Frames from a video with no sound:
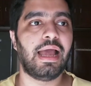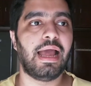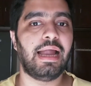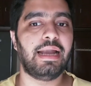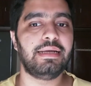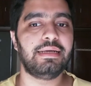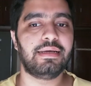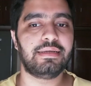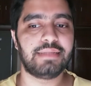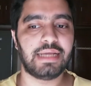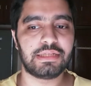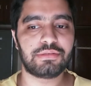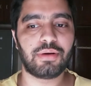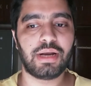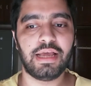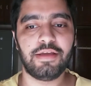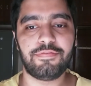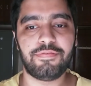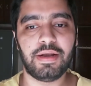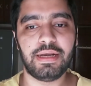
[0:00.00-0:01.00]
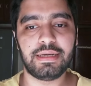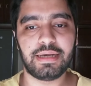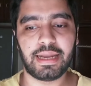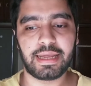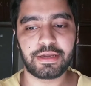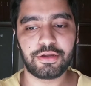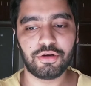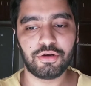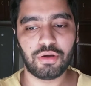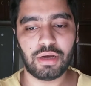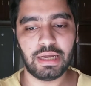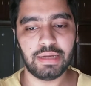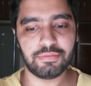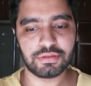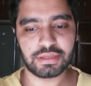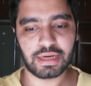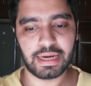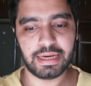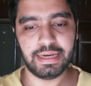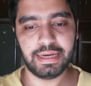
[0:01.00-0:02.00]
And that's what I felt like, you know, I
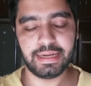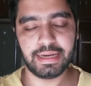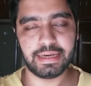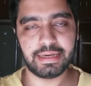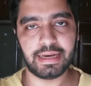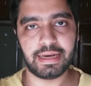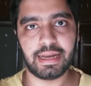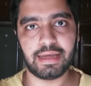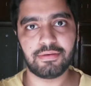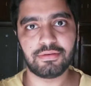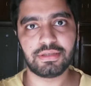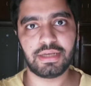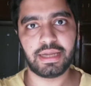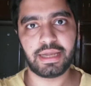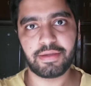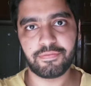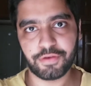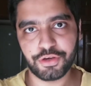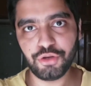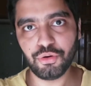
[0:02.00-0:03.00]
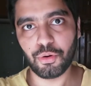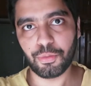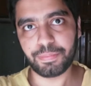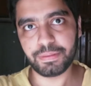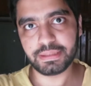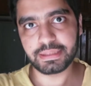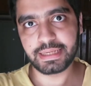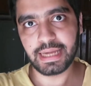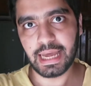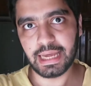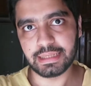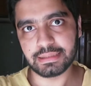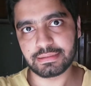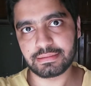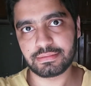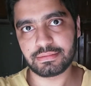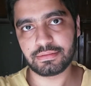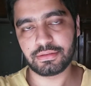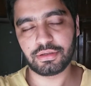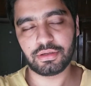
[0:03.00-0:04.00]
was riding it and I was like, when you open the
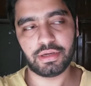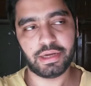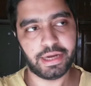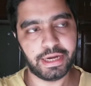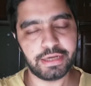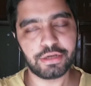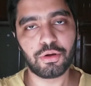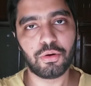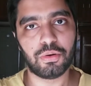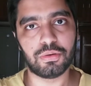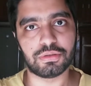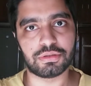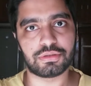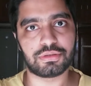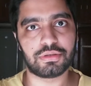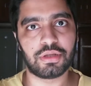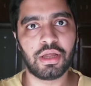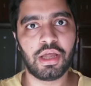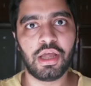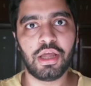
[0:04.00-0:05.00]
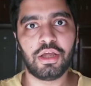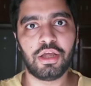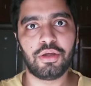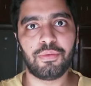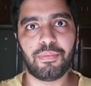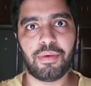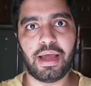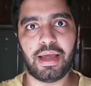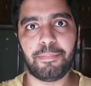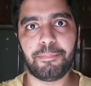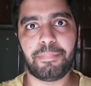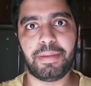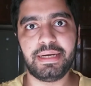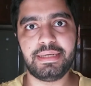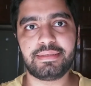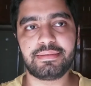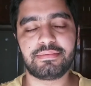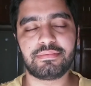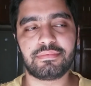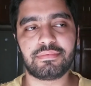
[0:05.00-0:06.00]
gas, it goes.
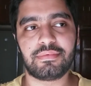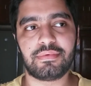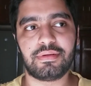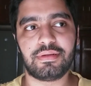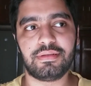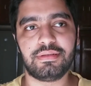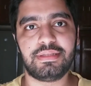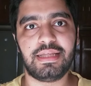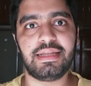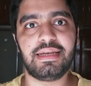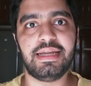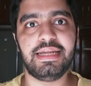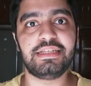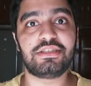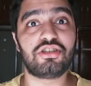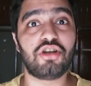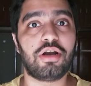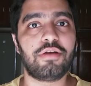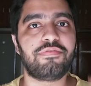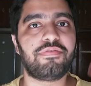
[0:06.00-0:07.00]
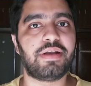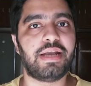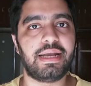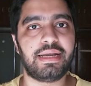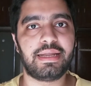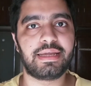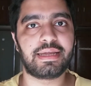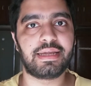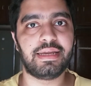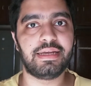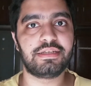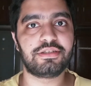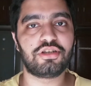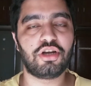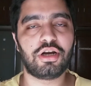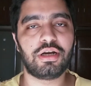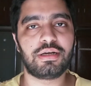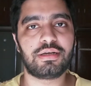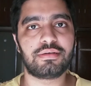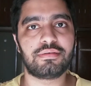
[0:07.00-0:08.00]
But it's not fanatic,
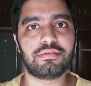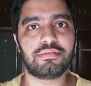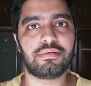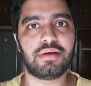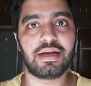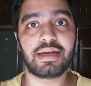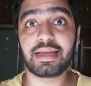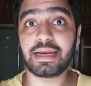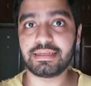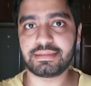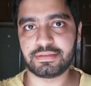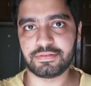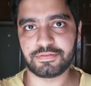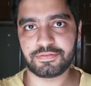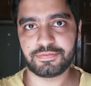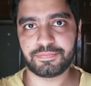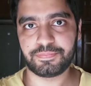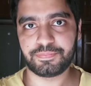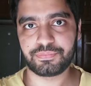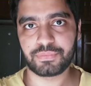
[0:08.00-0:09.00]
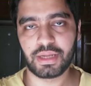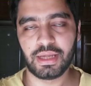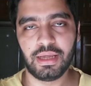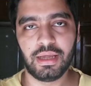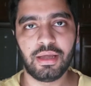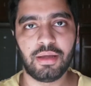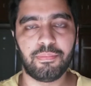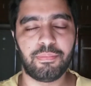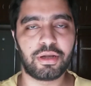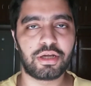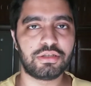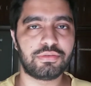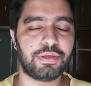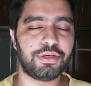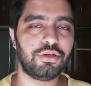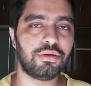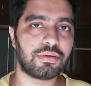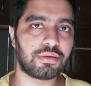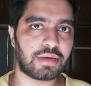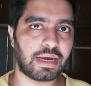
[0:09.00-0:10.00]
it's not aggressive. Because
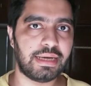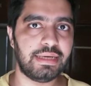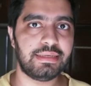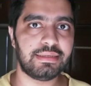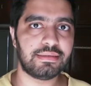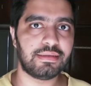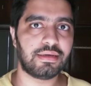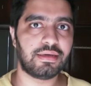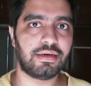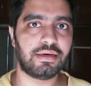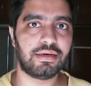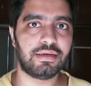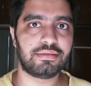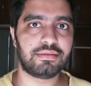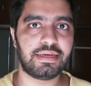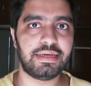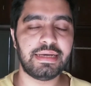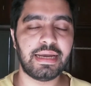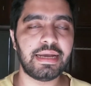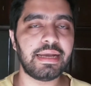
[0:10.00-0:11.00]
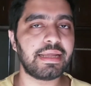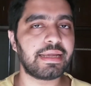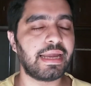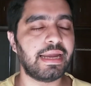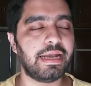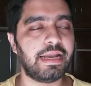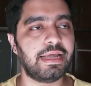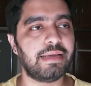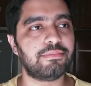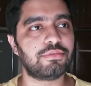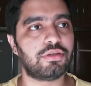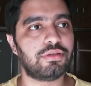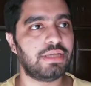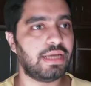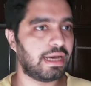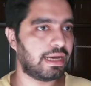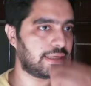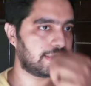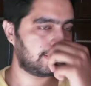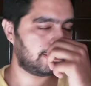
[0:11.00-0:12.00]
when you ride 390 KTMs on
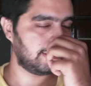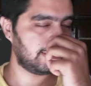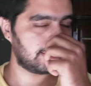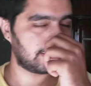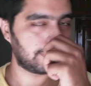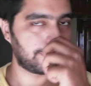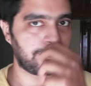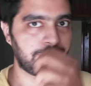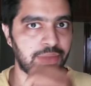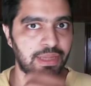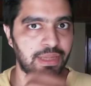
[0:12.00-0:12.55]
the RCs,